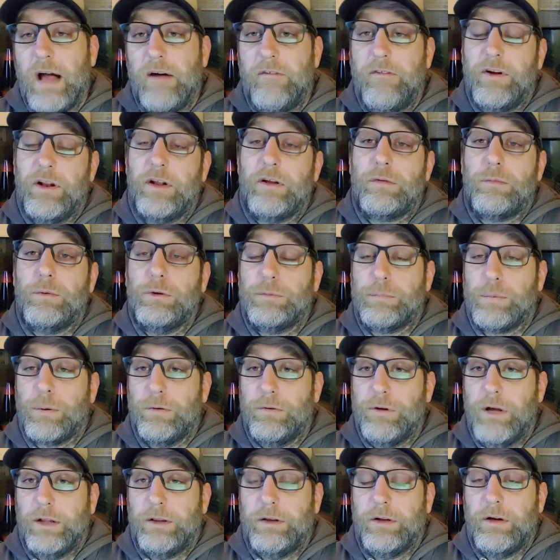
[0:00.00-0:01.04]
the evidence was
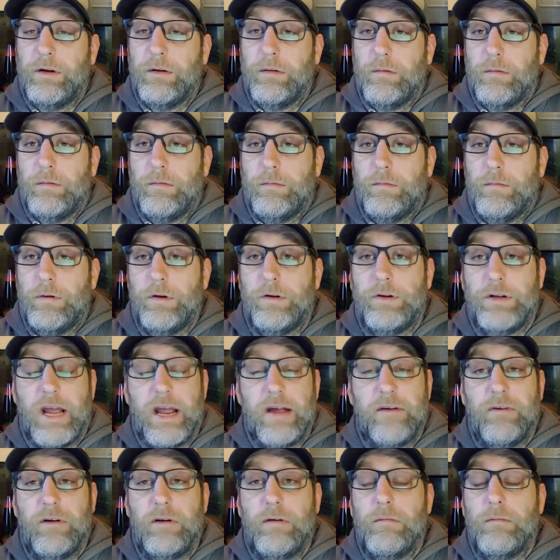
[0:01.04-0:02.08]
presented to
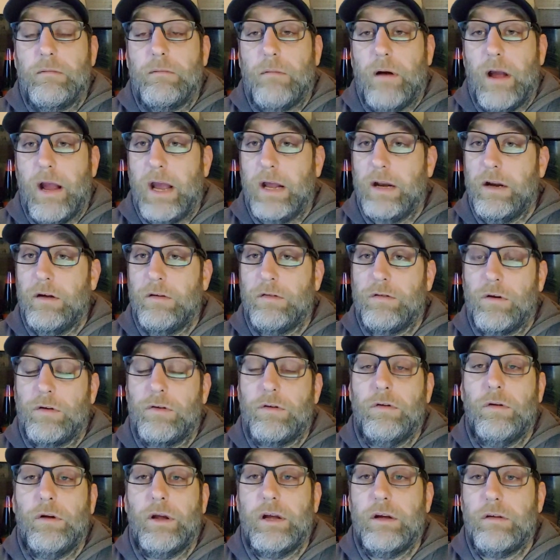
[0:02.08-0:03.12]
David and his uh,
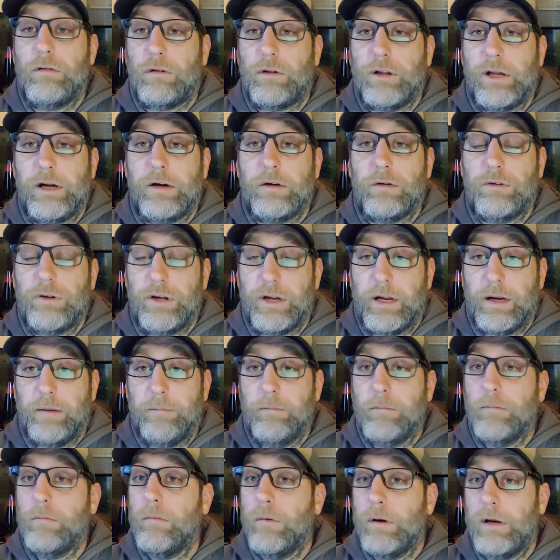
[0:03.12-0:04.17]
his legal
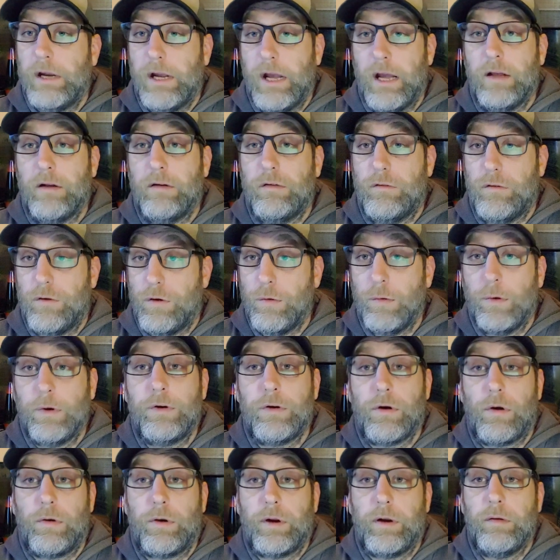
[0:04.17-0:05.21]
team, he has two
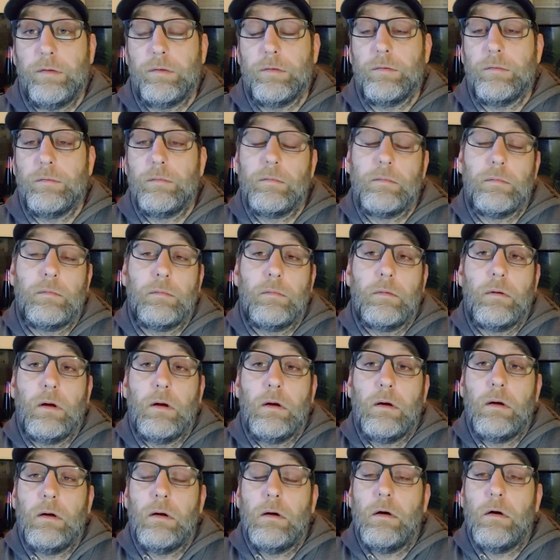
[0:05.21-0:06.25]
attorneys.
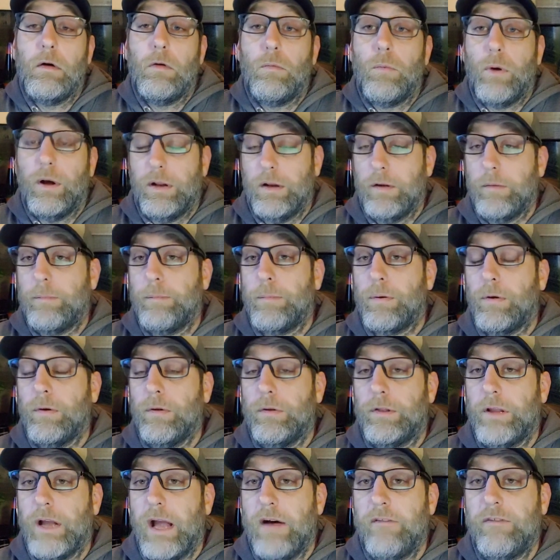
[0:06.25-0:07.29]
When
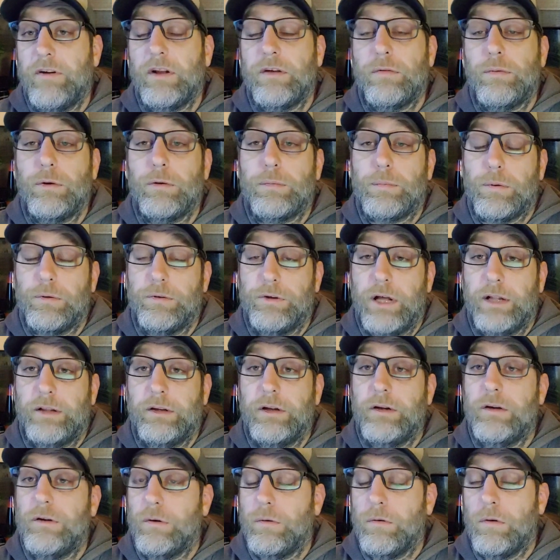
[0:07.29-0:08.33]
the, the evidence was
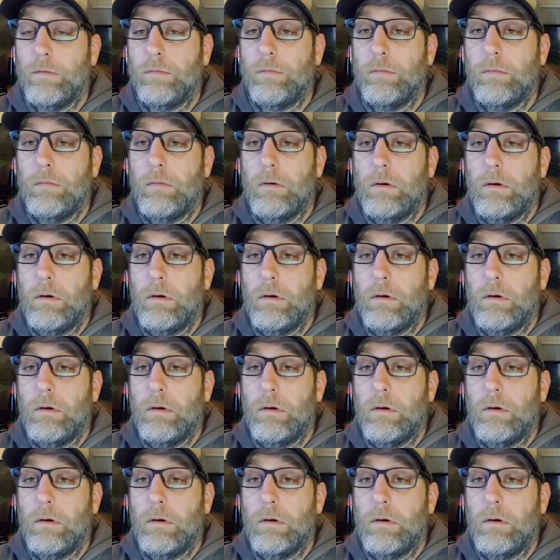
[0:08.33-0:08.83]
presented to him,